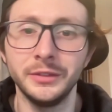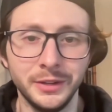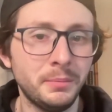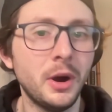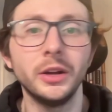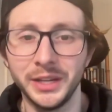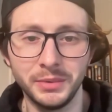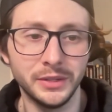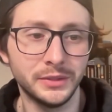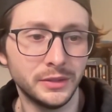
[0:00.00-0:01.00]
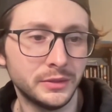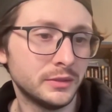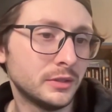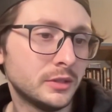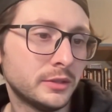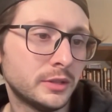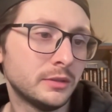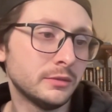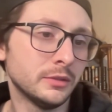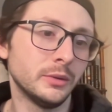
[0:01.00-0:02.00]
parlay pieces.
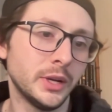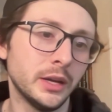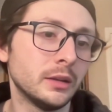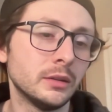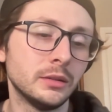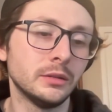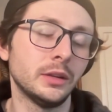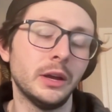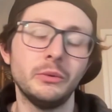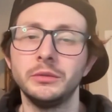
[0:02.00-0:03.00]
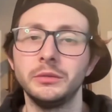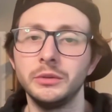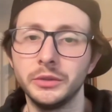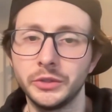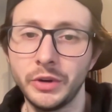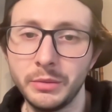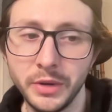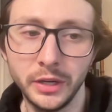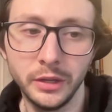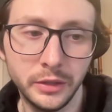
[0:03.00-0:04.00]
Okay, I wouldn't do a straight bet
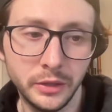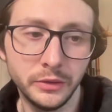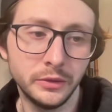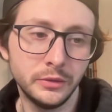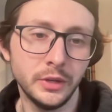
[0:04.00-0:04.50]
on those.